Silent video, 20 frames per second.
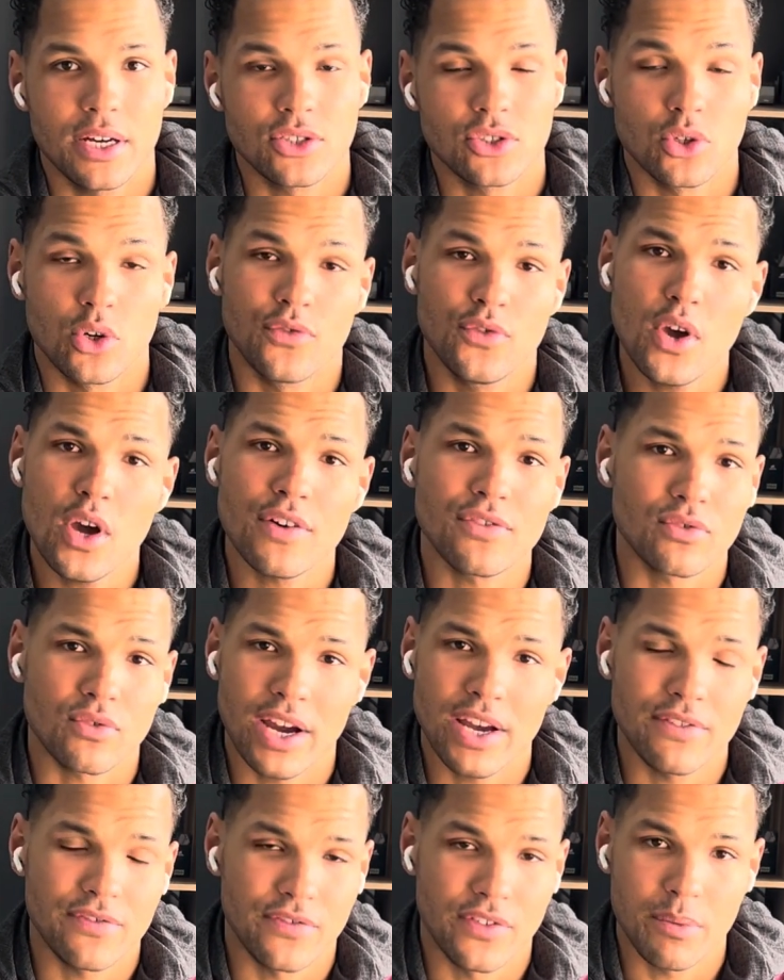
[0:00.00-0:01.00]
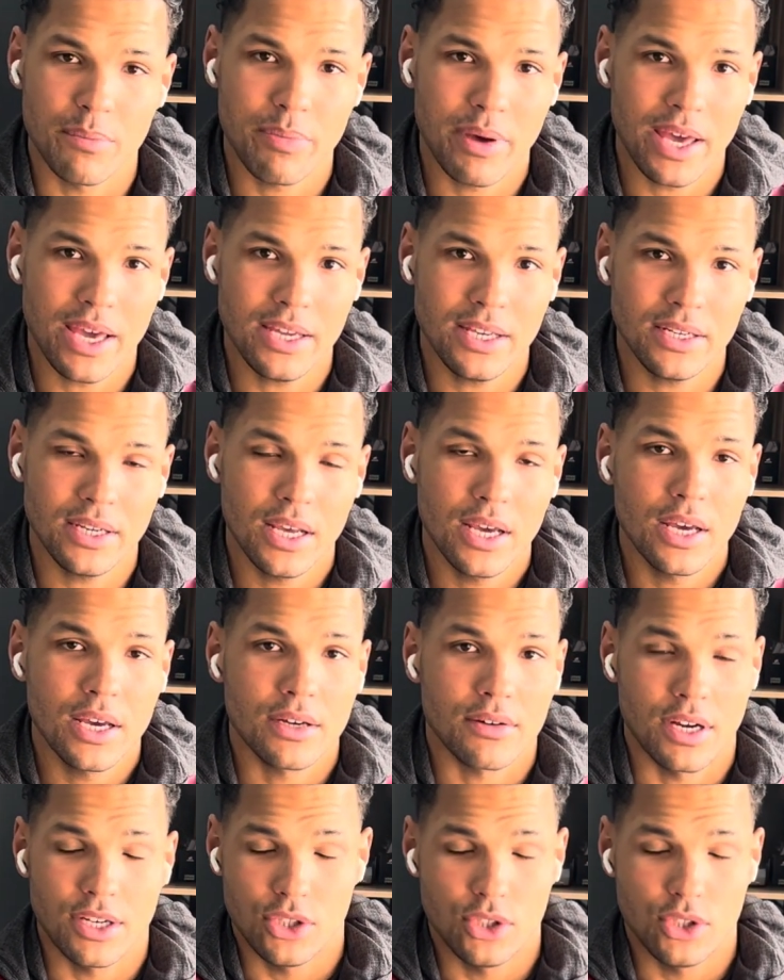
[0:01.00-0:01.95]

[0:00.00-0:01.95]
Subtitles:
So if you have right foot pain, right,